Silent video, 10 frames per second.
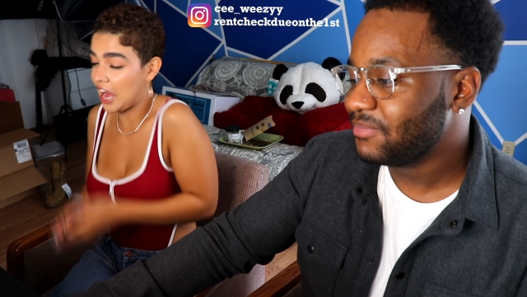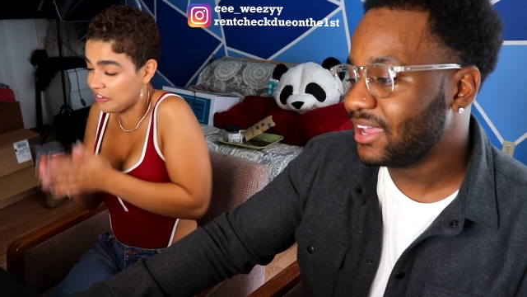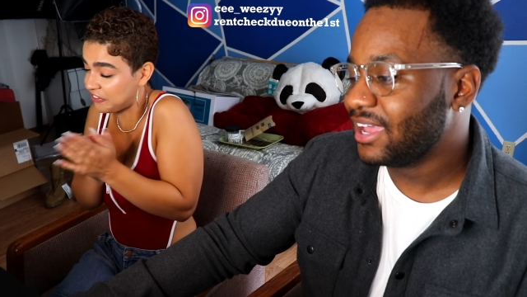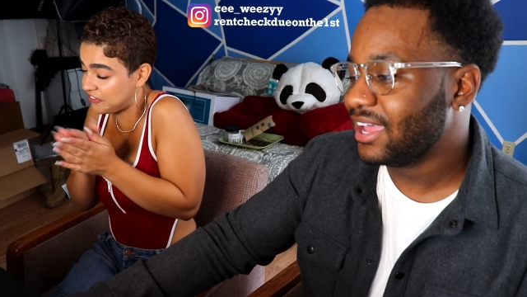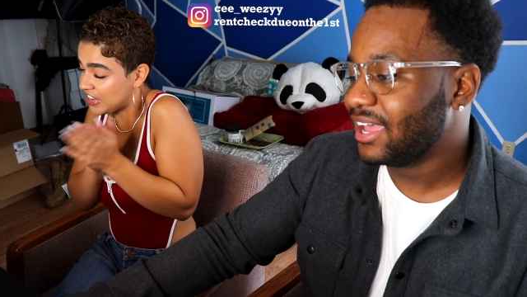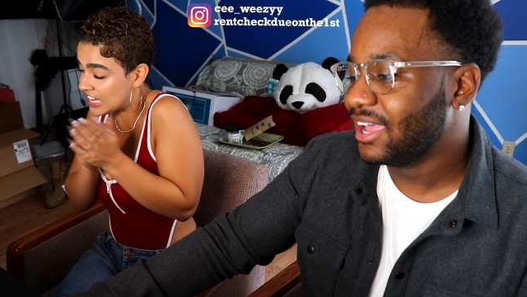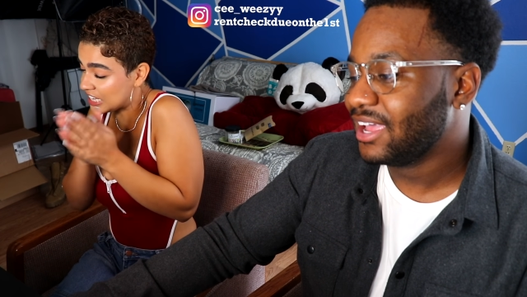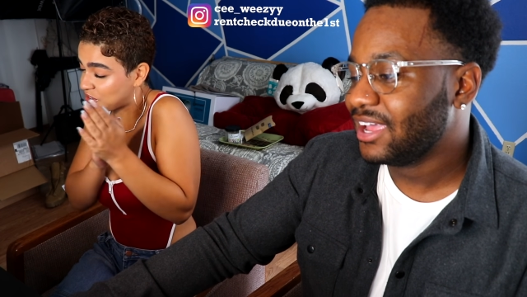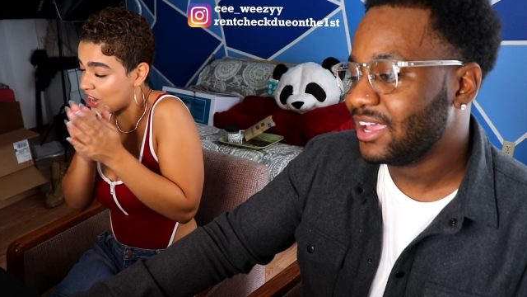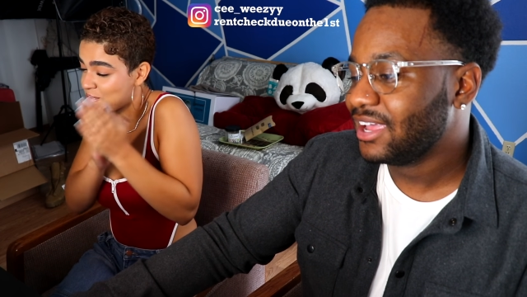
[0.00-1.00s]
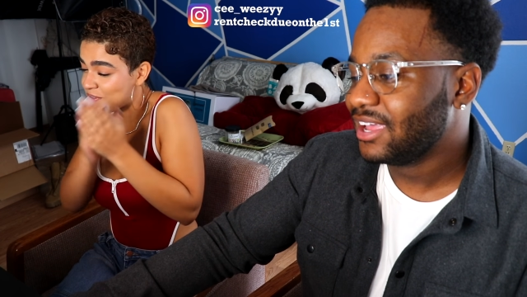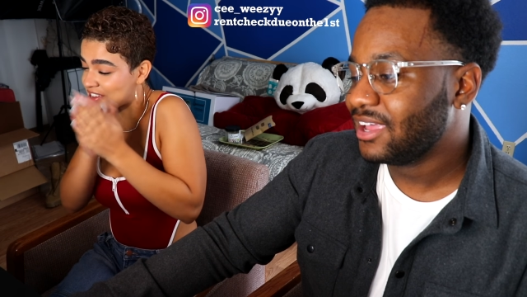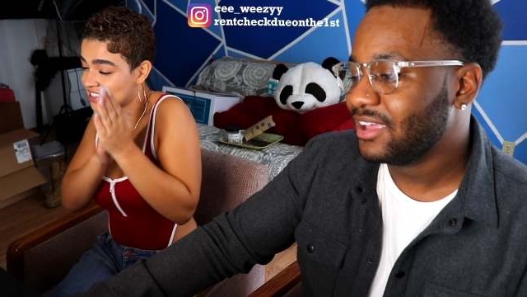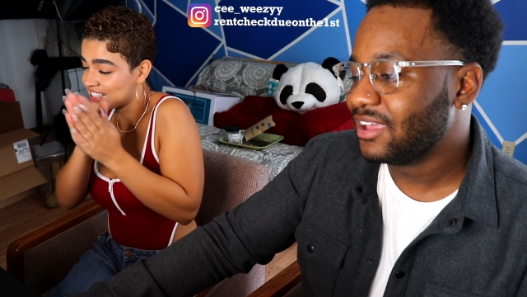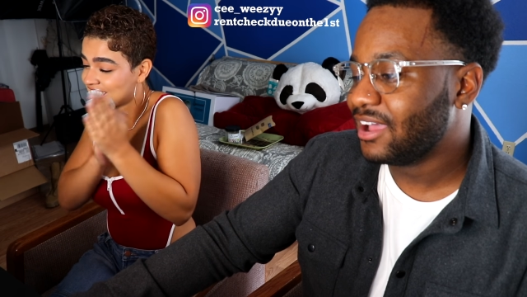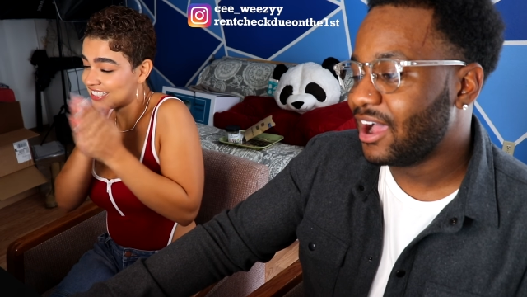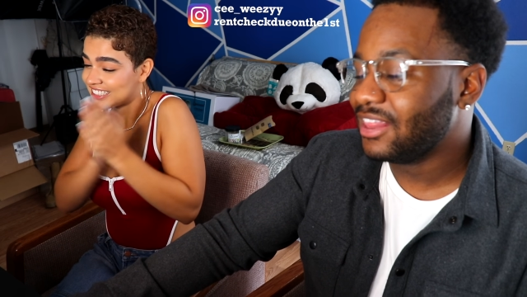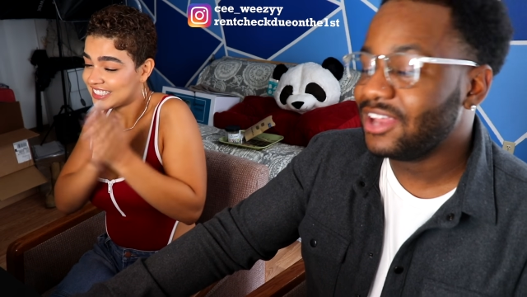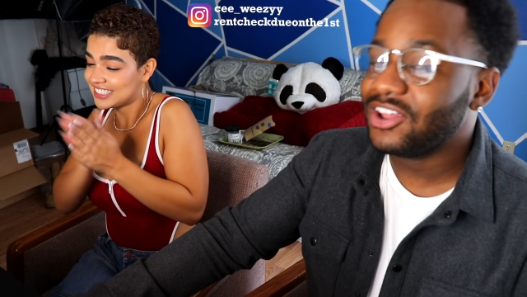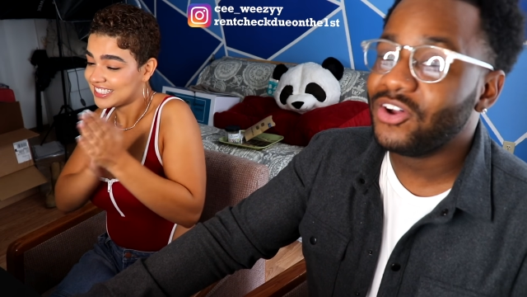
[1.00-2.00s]
Speaker 1: Yeah. I feel it creeping. All
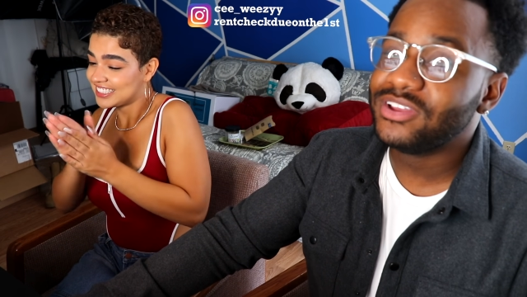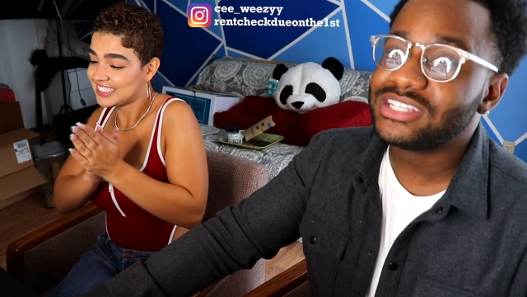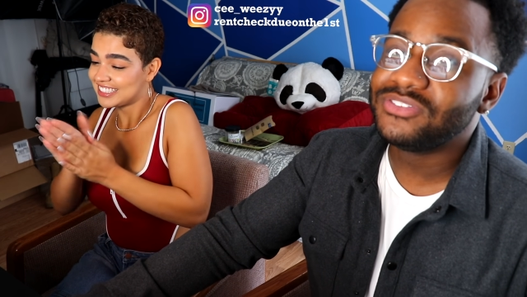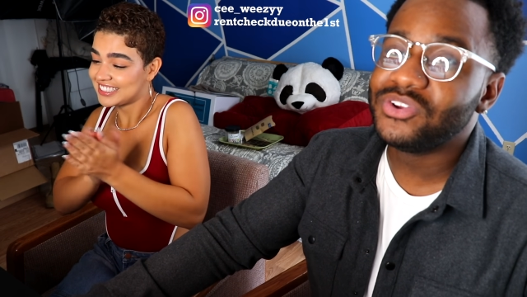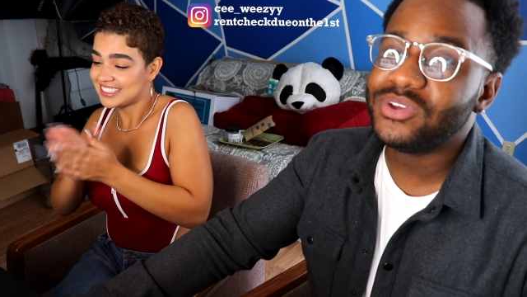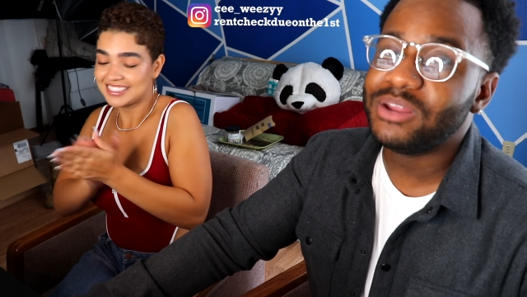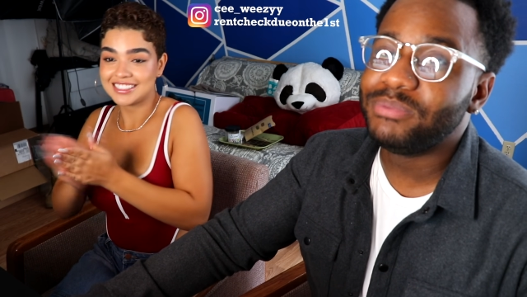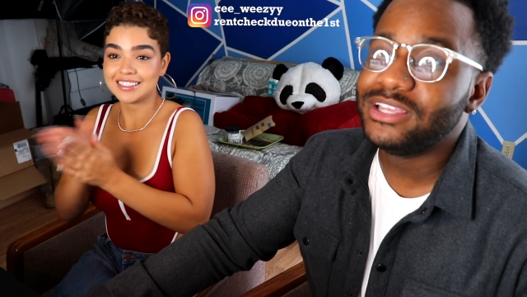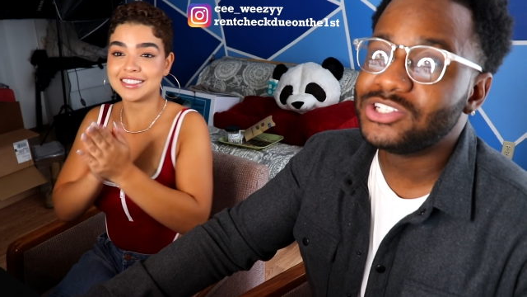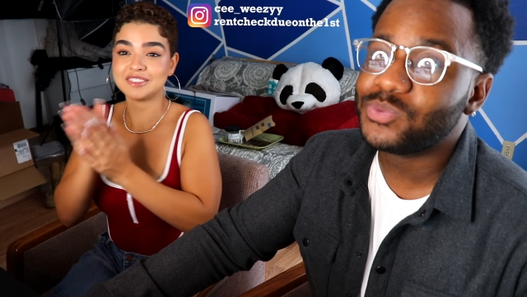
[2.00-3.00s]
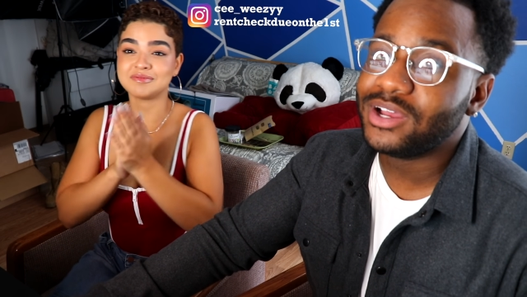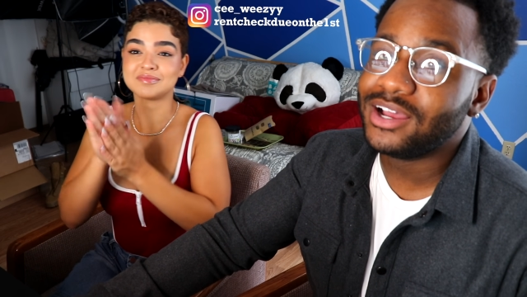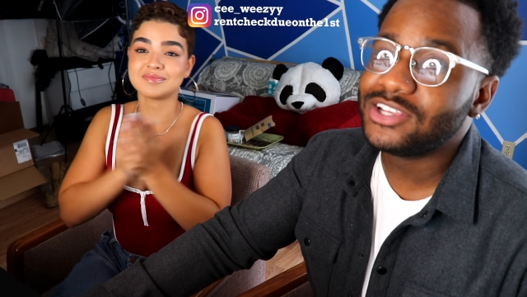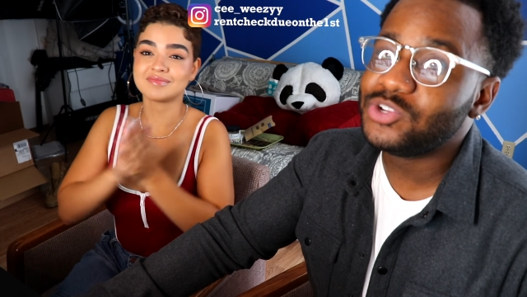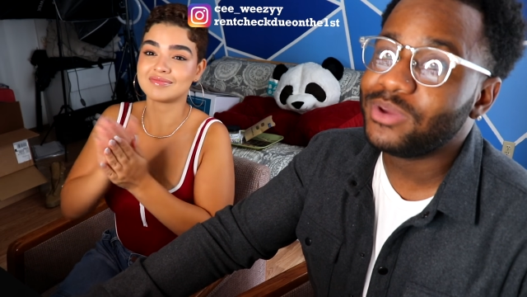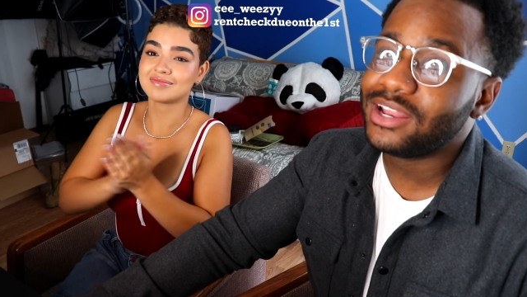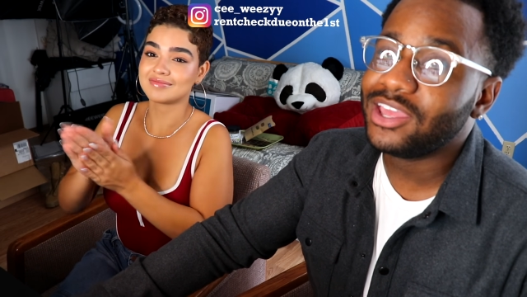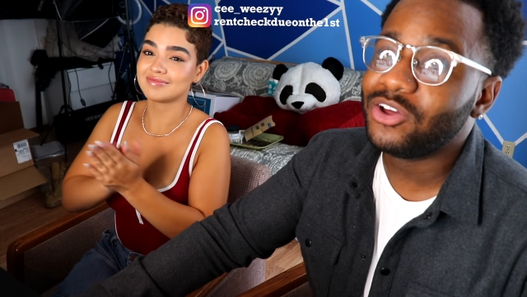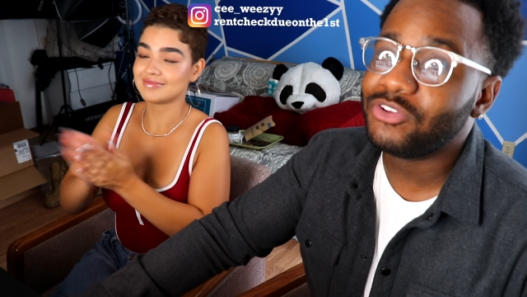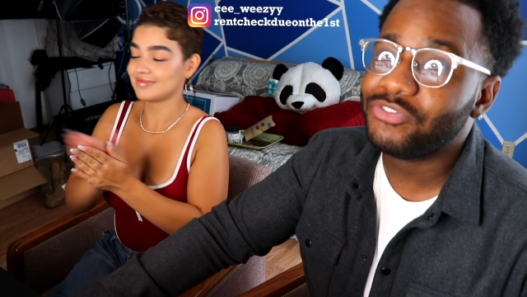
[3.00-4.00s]
I know is if you in the bleachers with us, you better
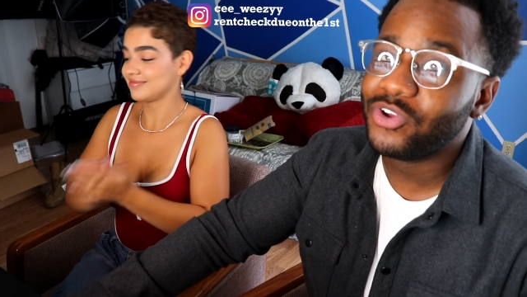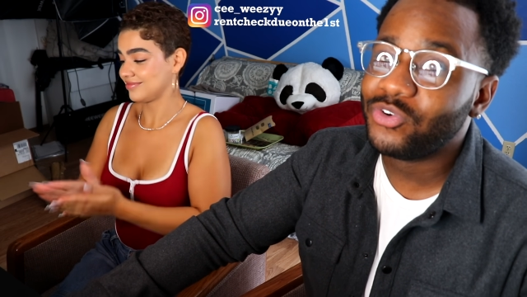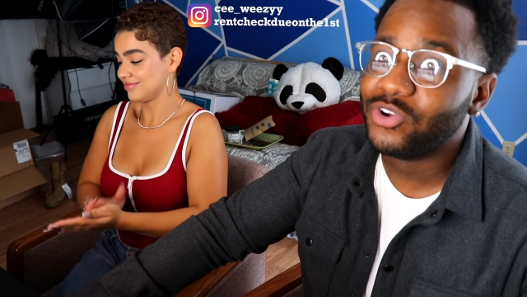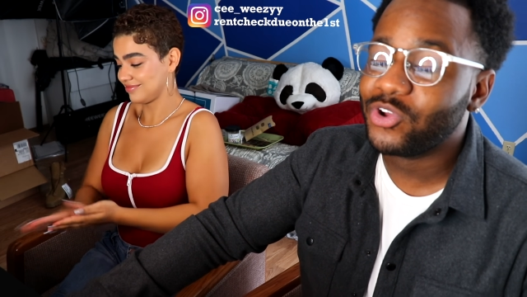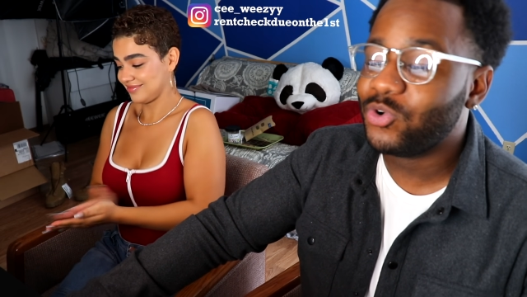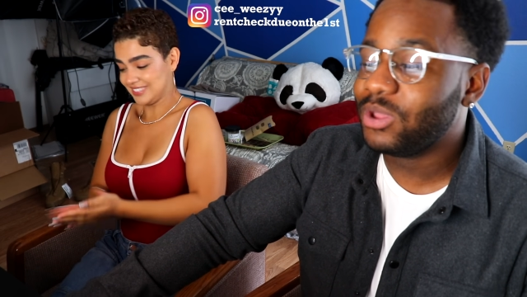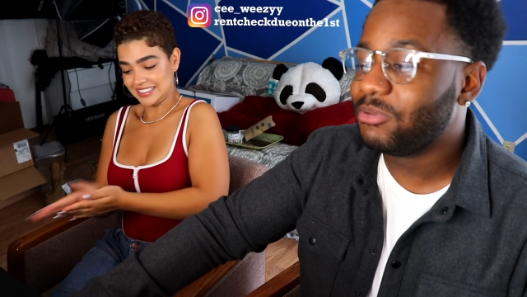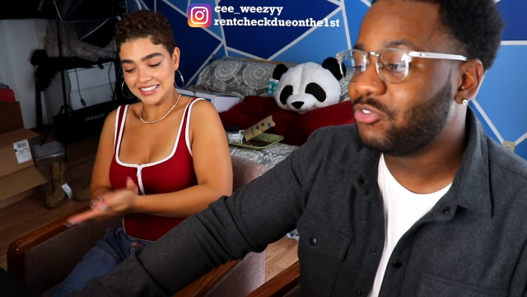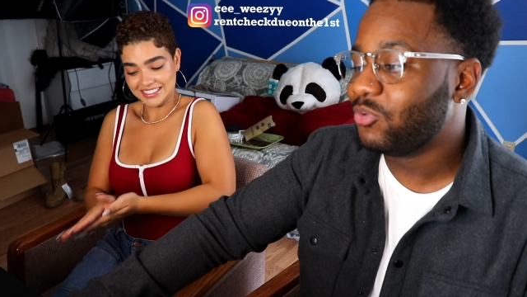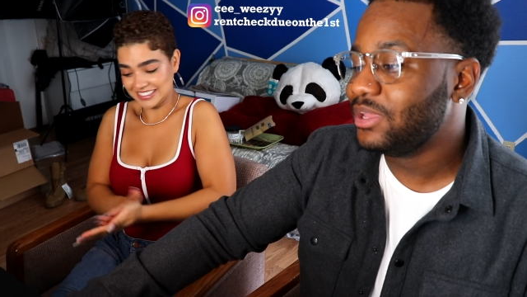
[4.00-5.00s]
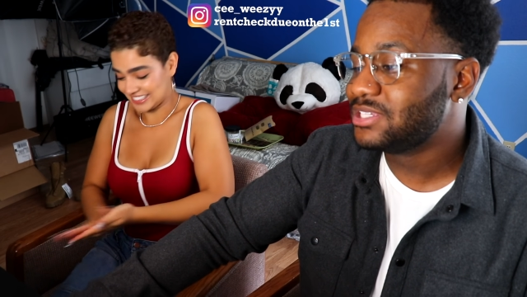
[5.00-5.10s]
get on the field real quick before we